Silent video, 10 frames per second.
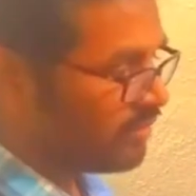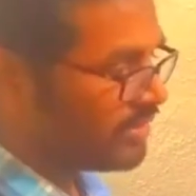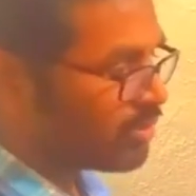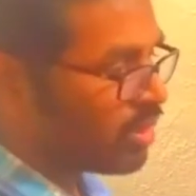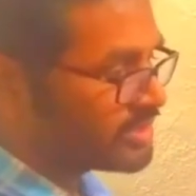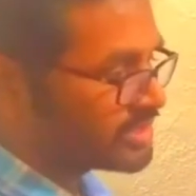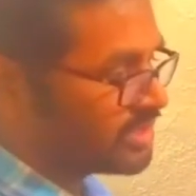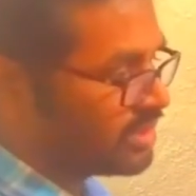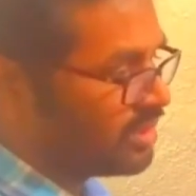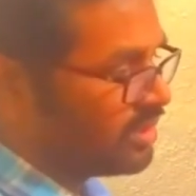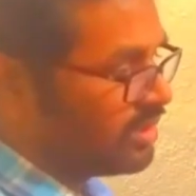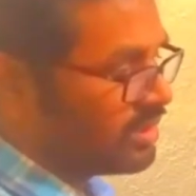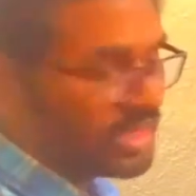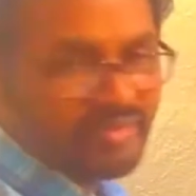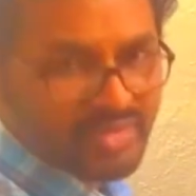we got
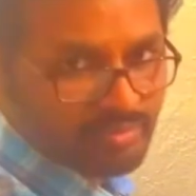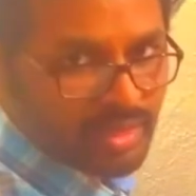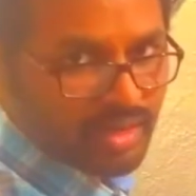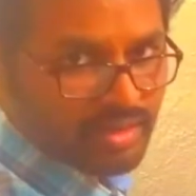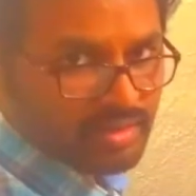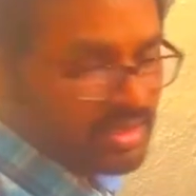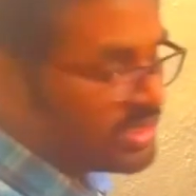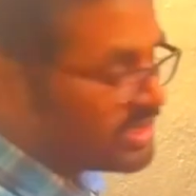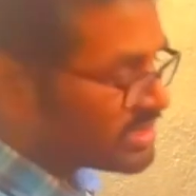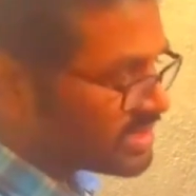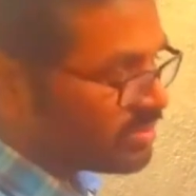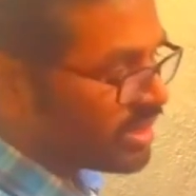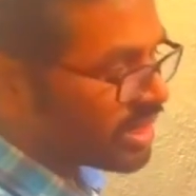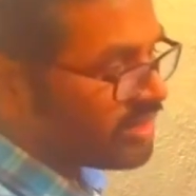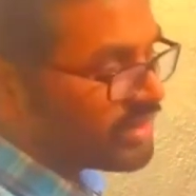E1 bar.
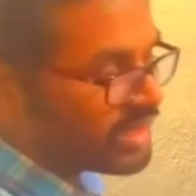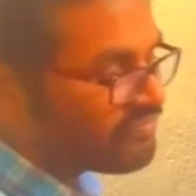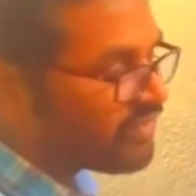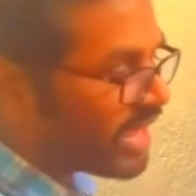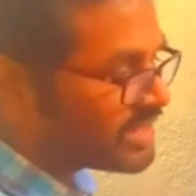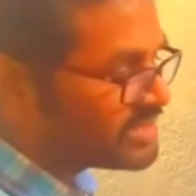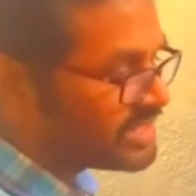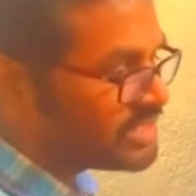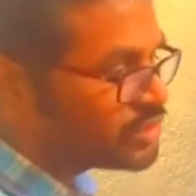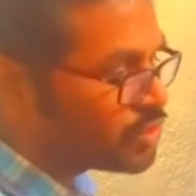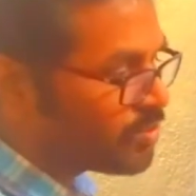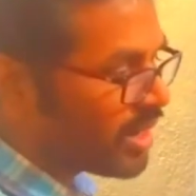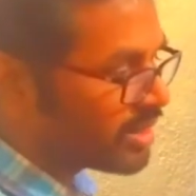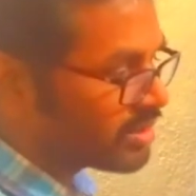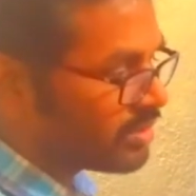Similarly, we can find the E2
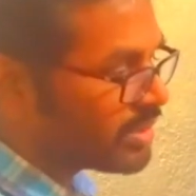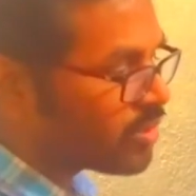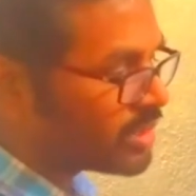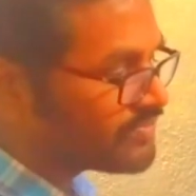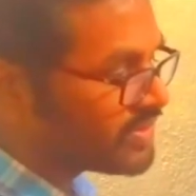bar because